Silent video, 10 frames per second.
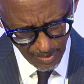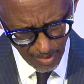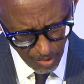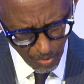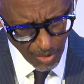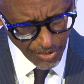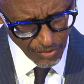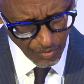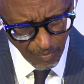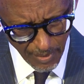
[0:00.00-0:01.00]
Our goal is
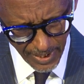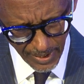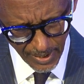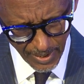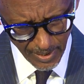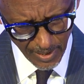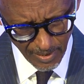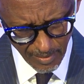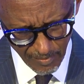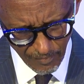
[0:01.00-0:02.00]
to bring
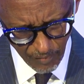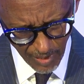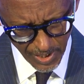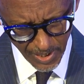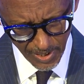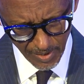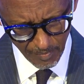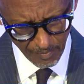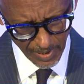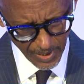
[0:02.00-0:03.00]
a fresh
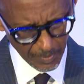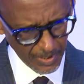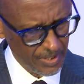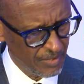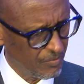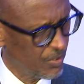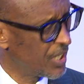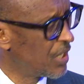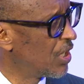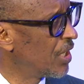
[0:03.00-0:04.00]
perspective
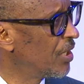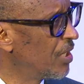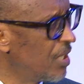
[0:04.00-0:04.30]
on our